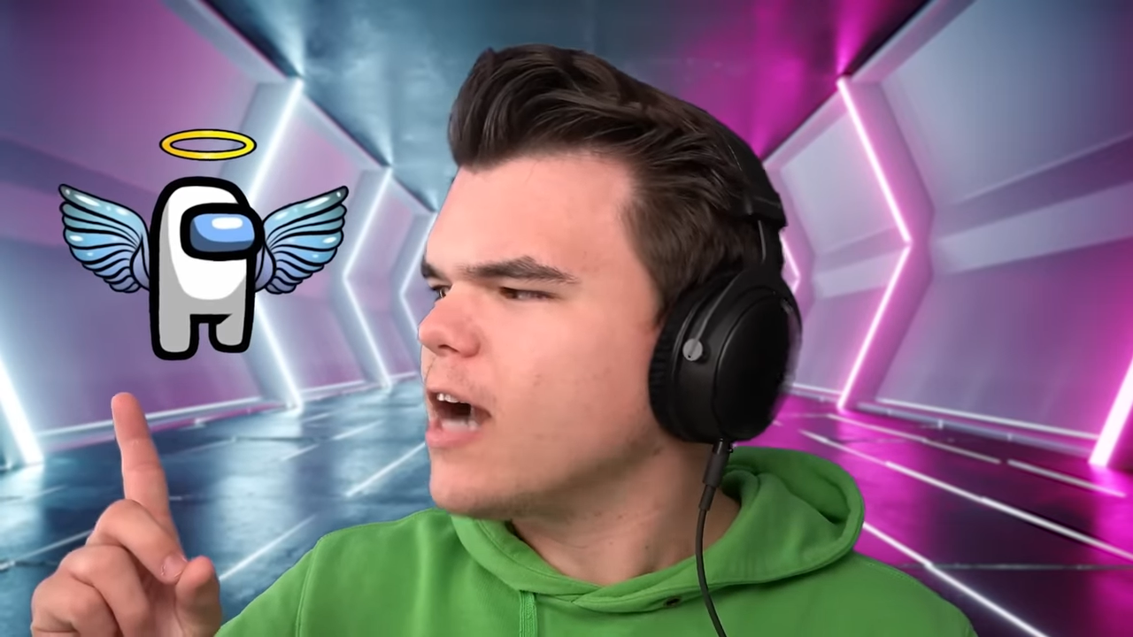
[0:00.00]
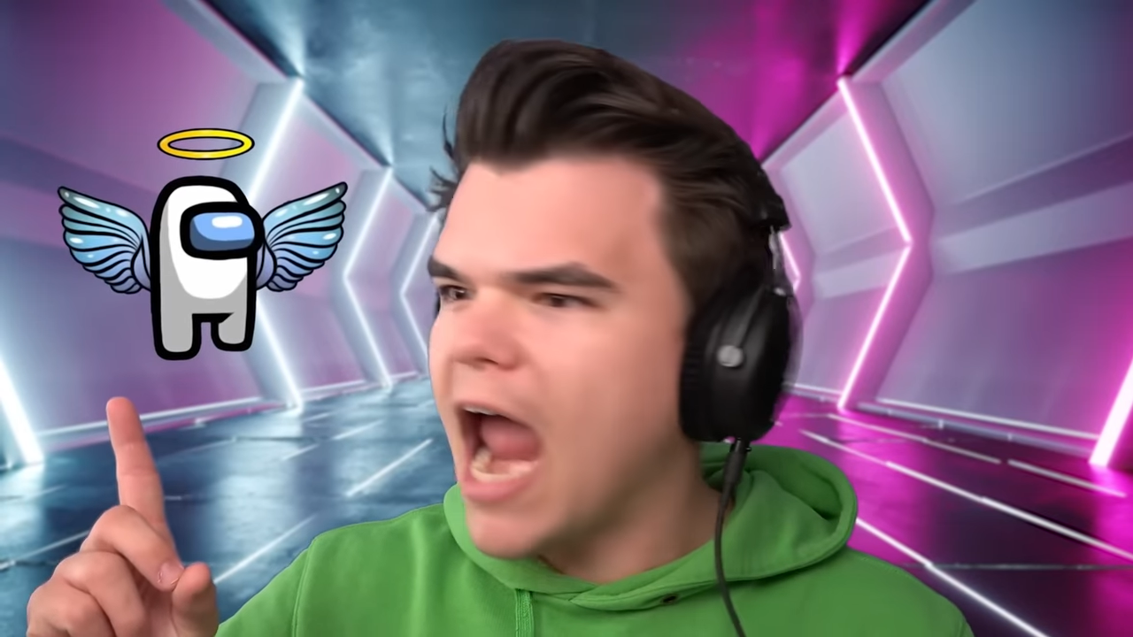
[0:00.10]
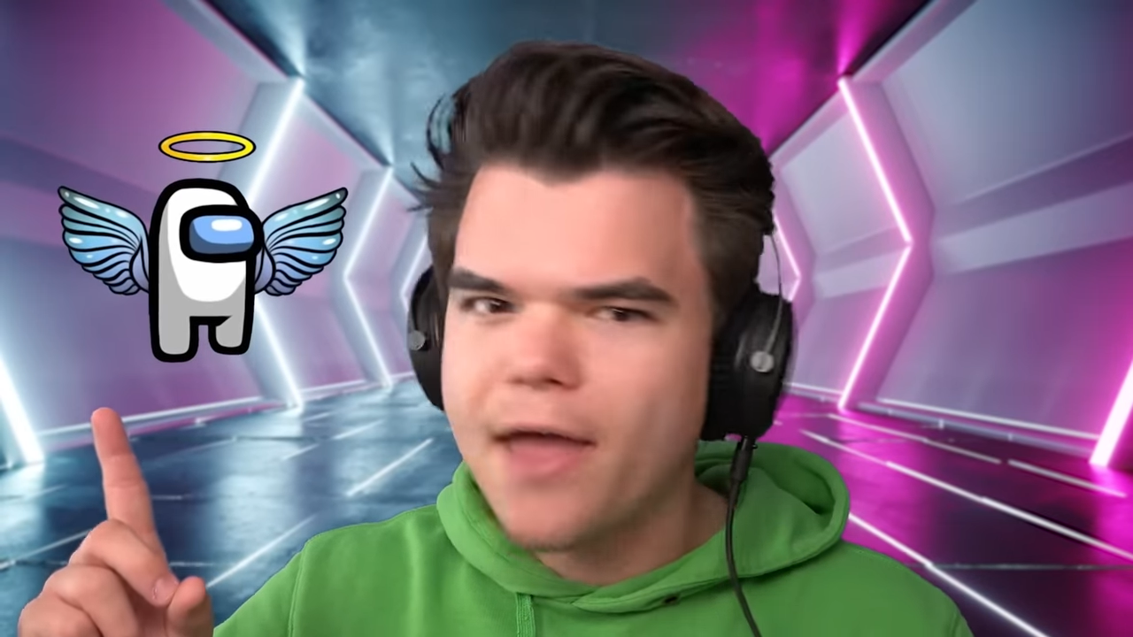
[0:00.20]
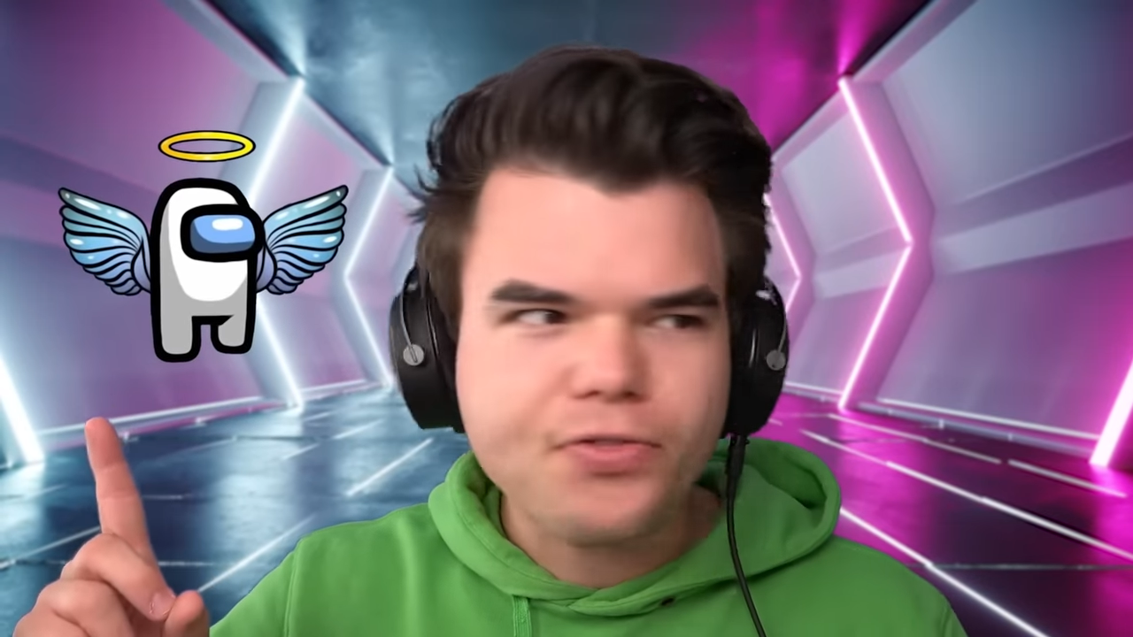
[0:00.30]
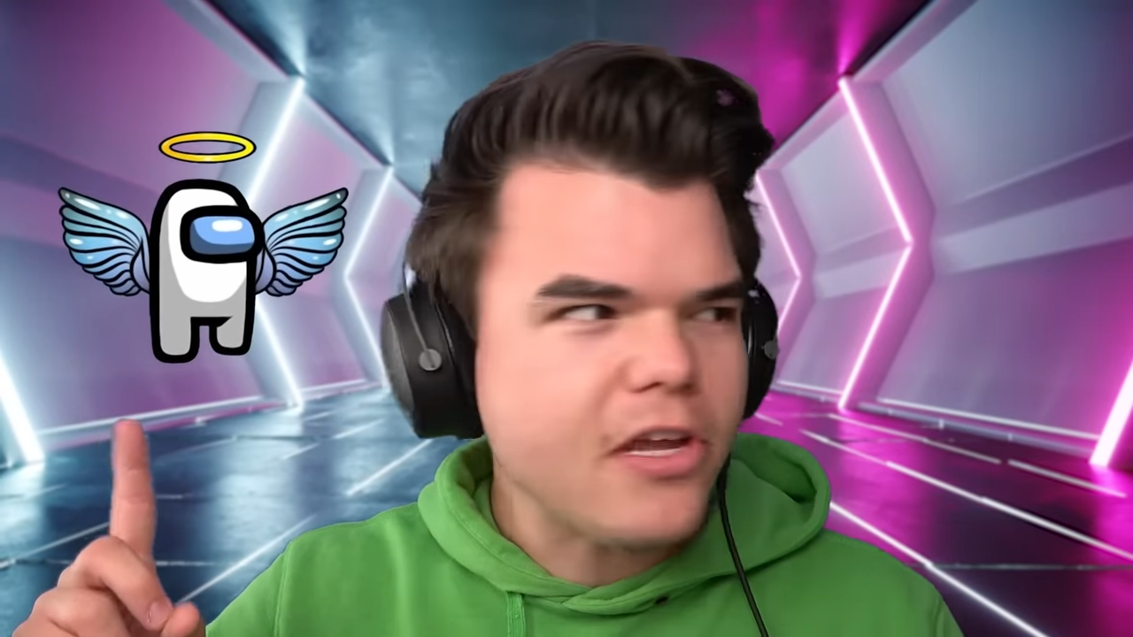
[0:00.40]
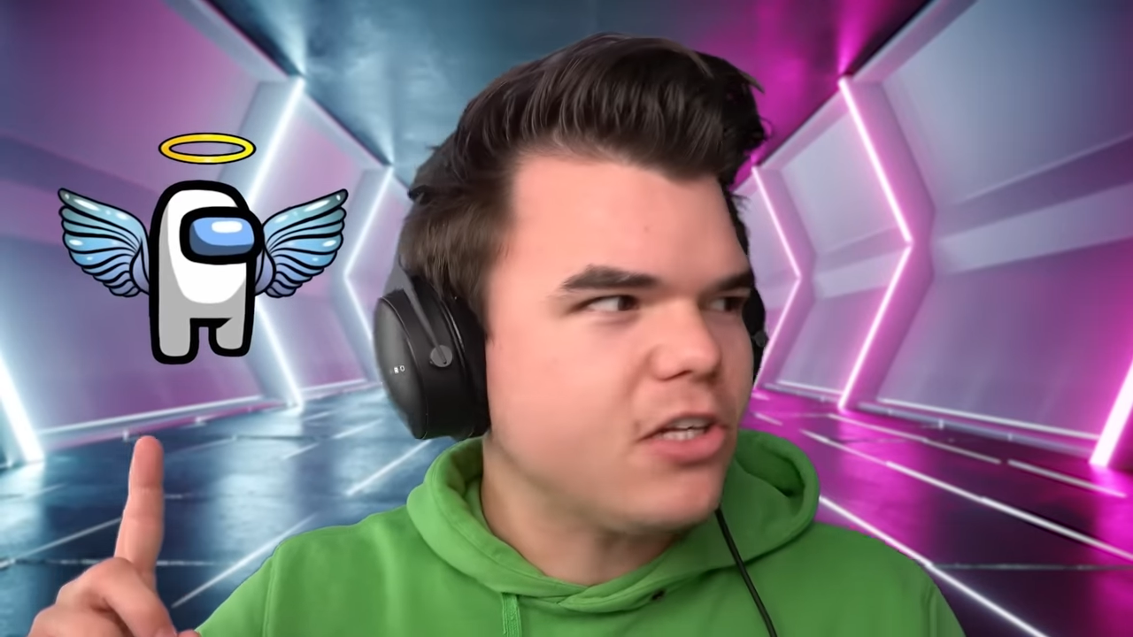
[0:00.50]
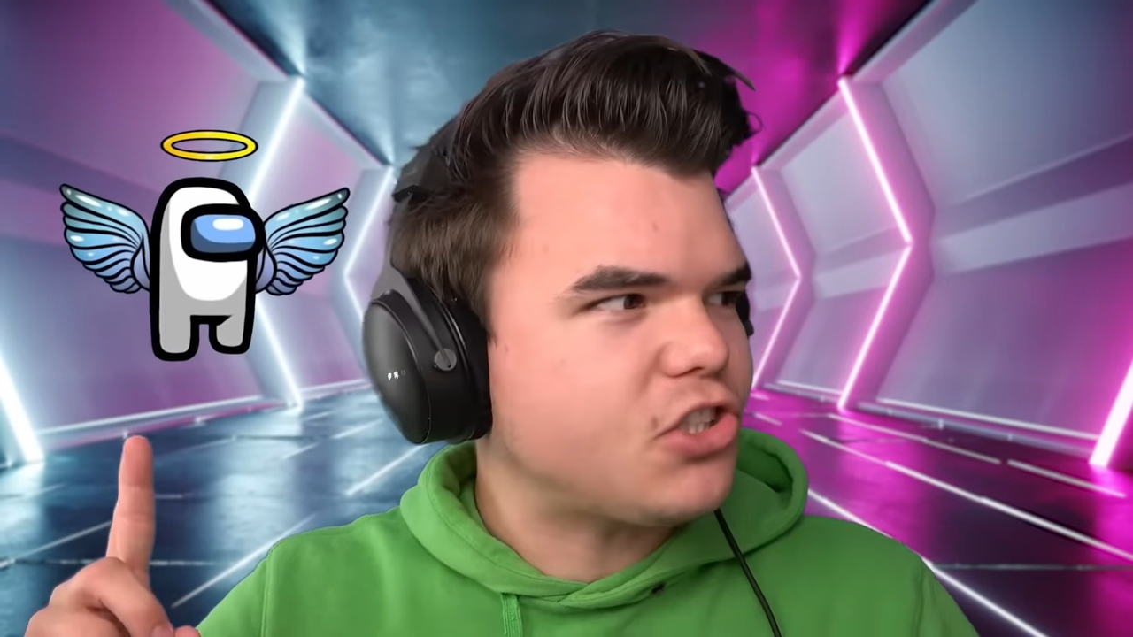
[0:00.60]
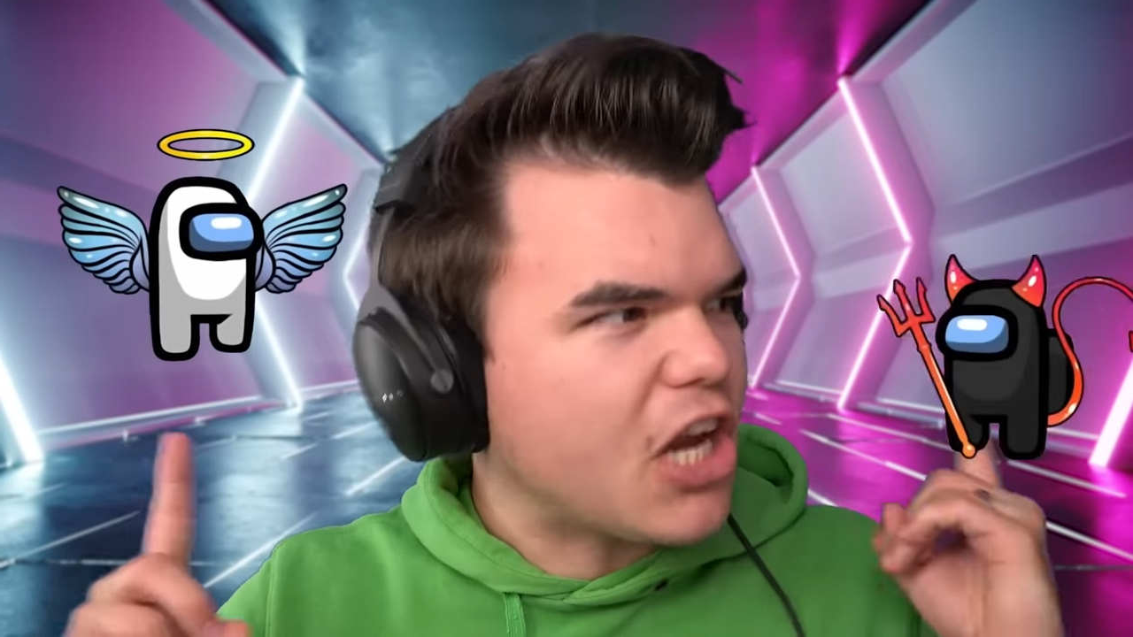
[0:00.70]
and the